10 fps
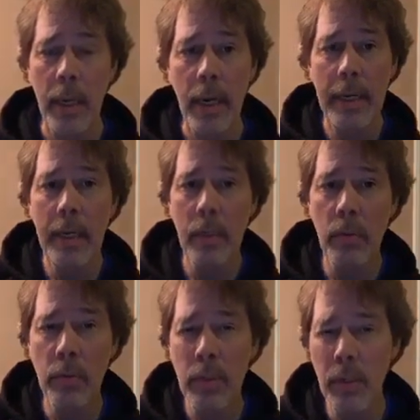I
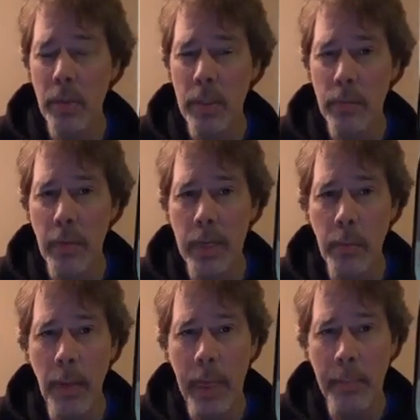didn't notice it right
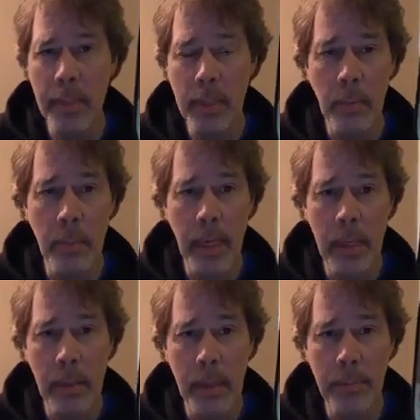away, but some of
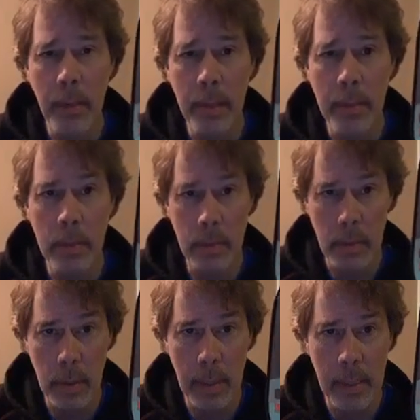my
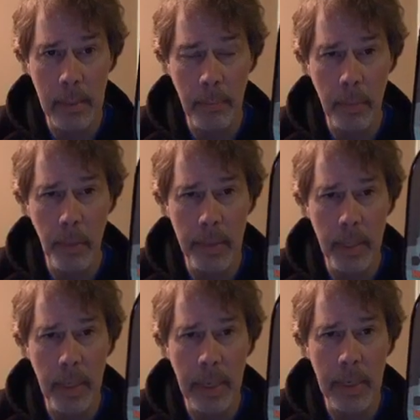partners
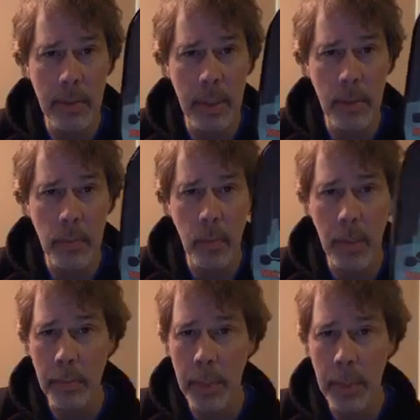pointed it out, so I just want
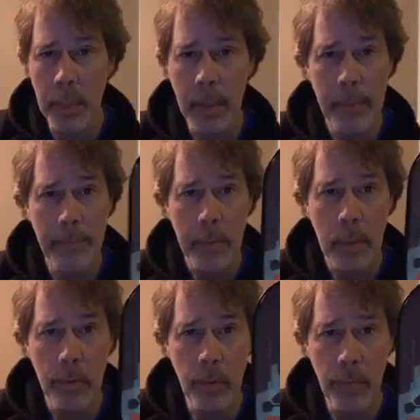to be
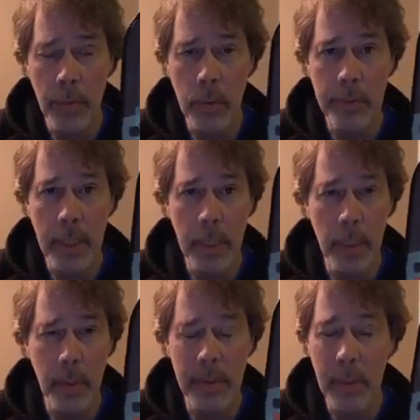truthful and tell
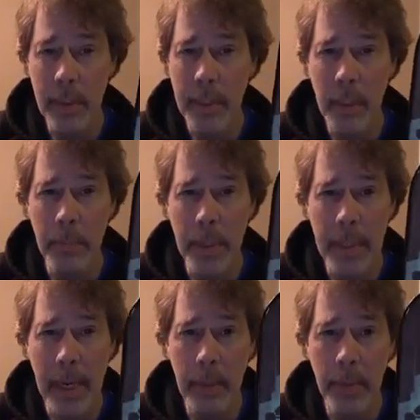you it's a little bit
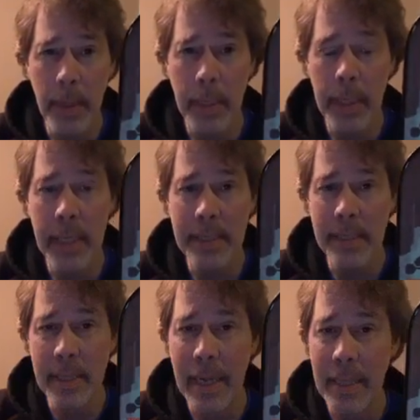loud, but
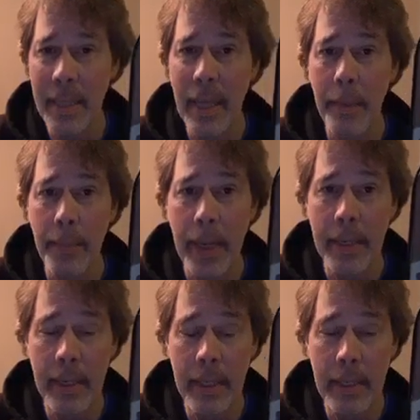it's not that
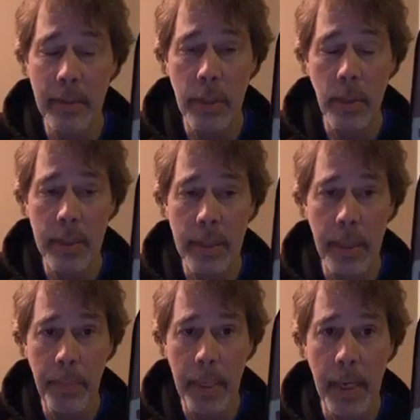bad, and it is
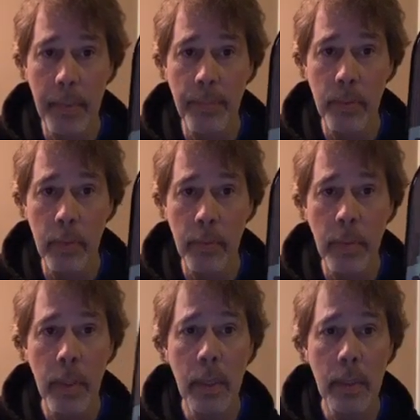USAPA approved,
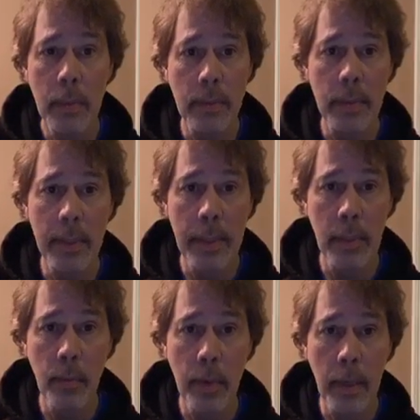so it's nothing
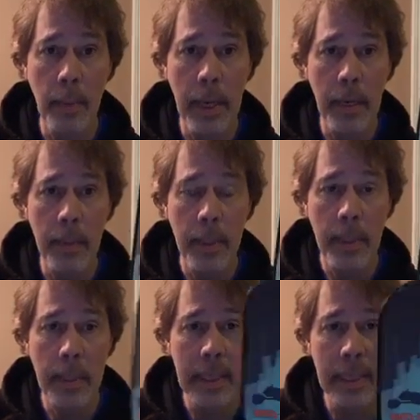to worry about.
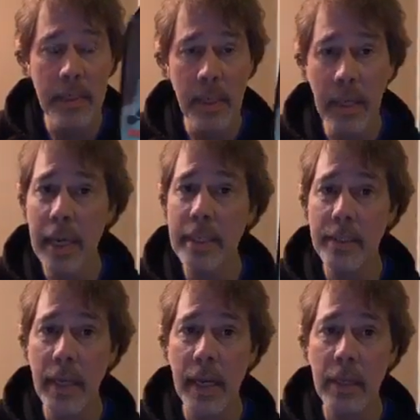It is a nice
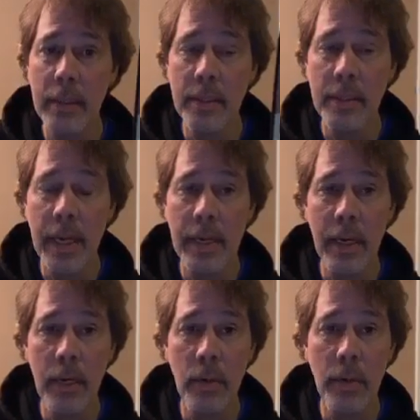sound. It's not an
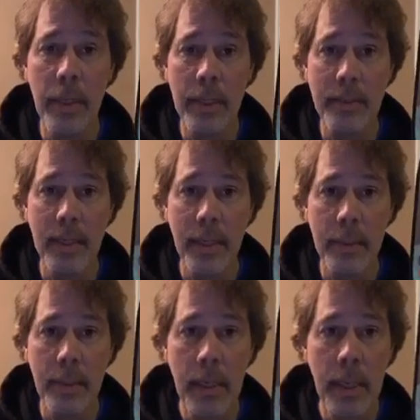annoying
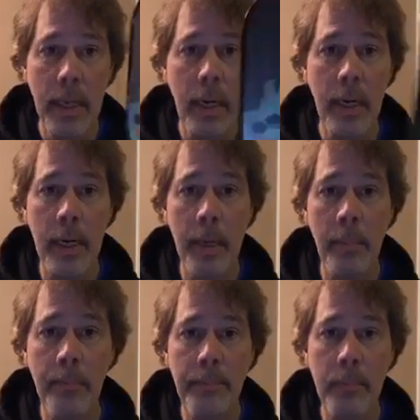sound.
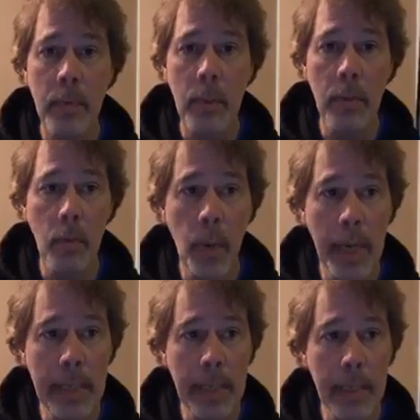The
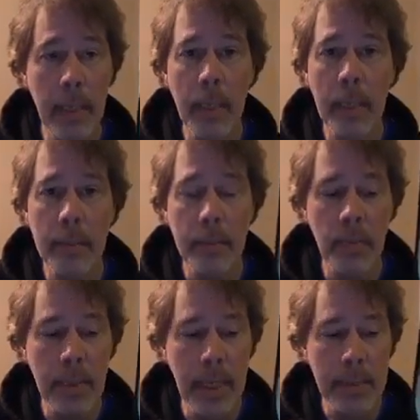weight,
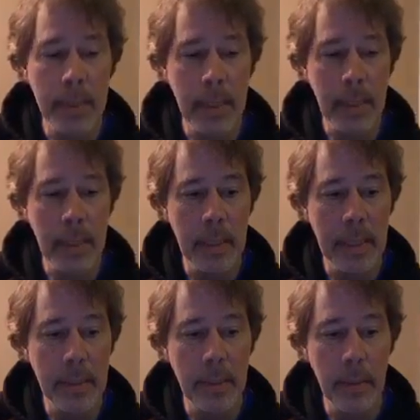someone's asking,
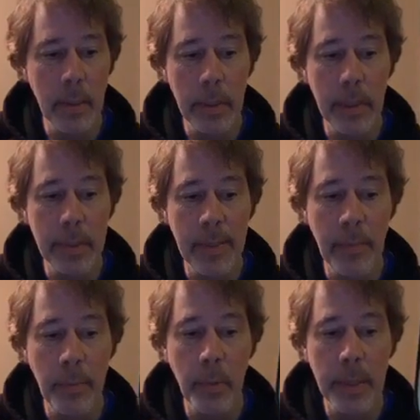like I said earlier, is
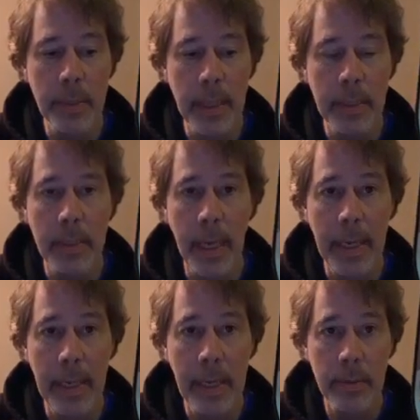7.6 to
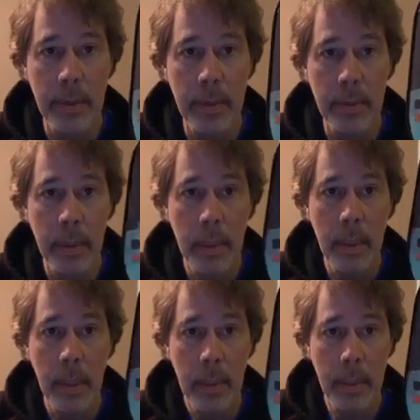8 ounces.
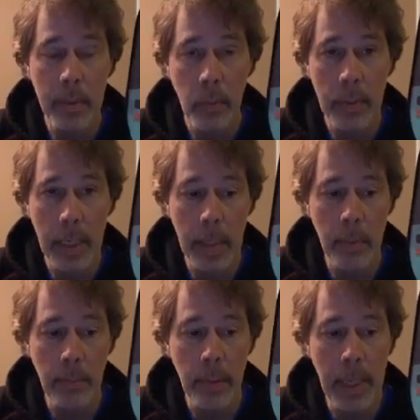This one that I've
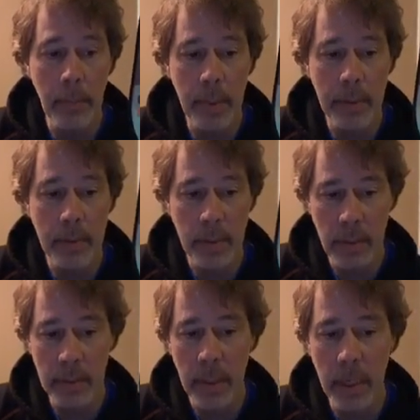been playing with is just
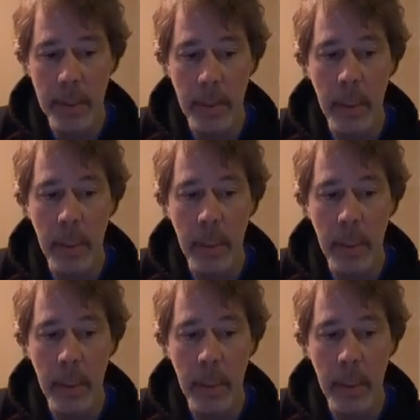a touch